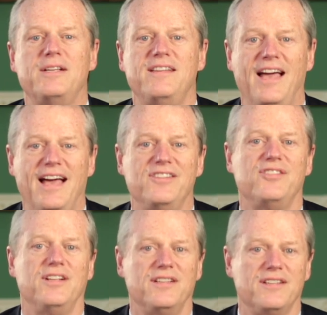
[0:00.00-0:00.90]
and dad
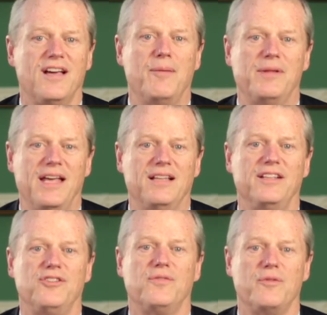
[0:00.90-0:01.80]
sit at the top of that
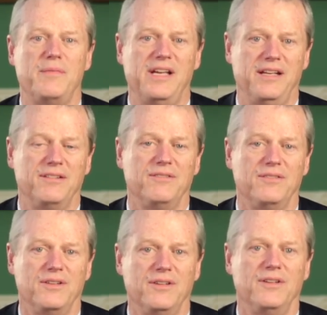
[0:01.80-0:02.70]
list for me.
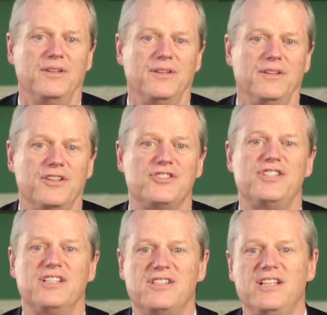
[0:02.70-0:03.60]
Their
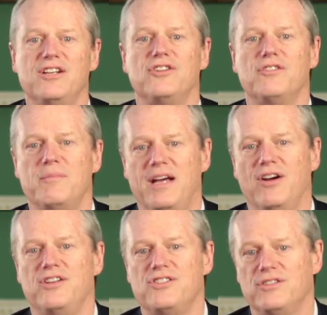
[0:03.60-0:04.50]
60 years of
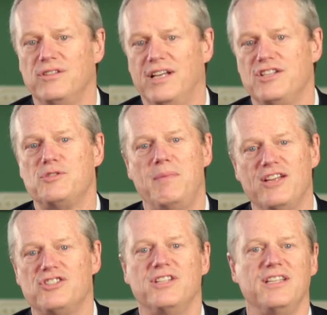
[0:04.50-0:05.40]
marriage, and
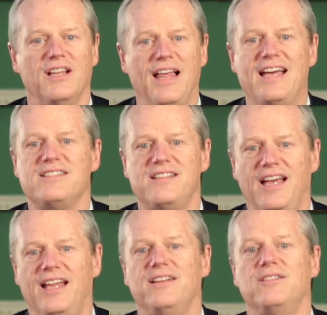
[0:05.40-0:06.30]
especially the last
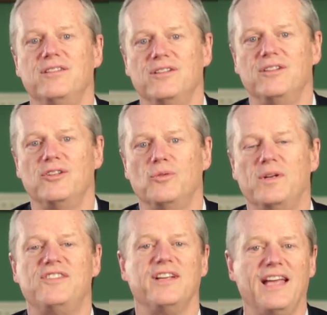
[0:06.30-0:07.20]
10,
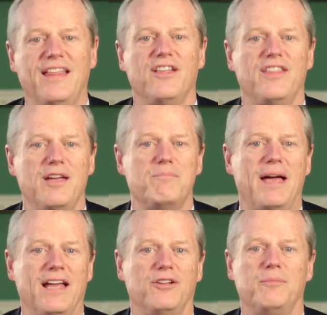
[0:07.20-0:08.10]
when together they
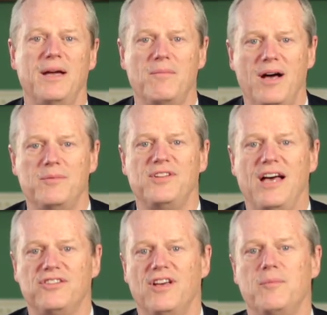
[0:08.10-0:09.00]
battled my mom's
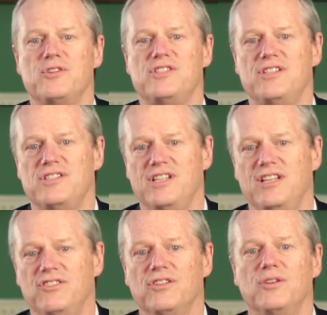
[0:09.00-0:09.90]
Alzheimer's
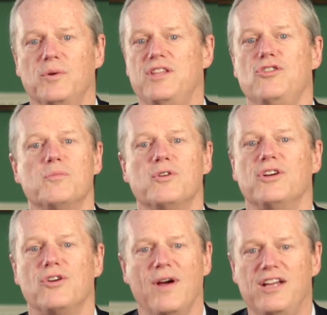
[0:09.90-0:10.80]
disease with humor
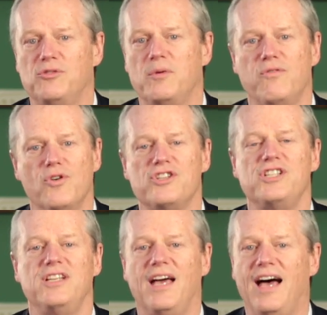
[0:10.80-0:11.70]
and grace before
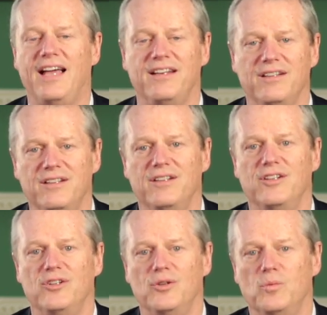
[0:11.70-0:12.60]
she died,
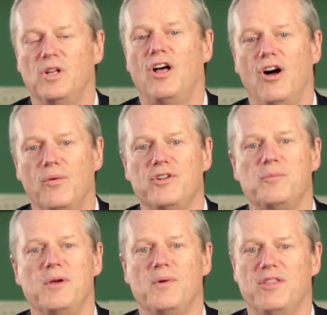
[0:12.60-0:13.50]
will always
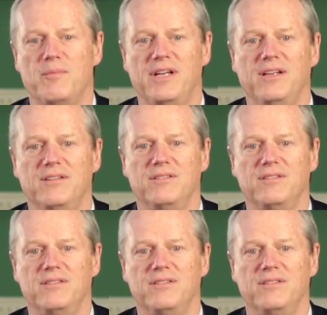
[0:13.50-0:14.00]
be with me.